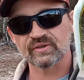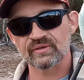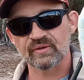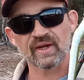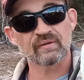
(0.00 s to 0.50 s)

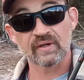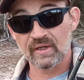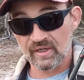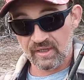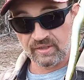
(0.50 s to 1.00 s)
into the ground.
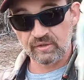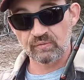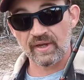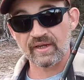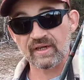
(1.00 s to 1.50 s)

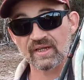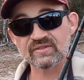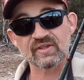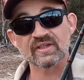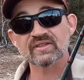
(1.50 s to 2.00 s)
you
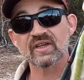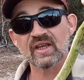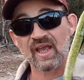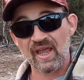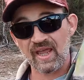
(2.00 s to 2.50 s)
recognize this
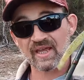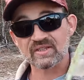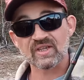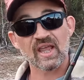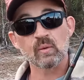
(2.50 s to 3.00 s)

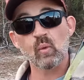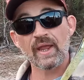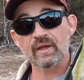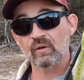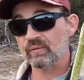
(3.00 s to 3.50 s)
as a
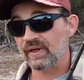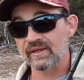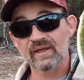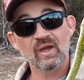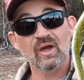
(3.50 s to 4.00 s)
Waco
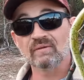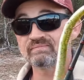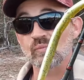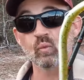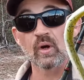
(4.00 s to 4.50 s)
rig.
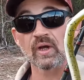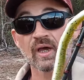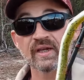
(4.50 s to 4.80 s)
One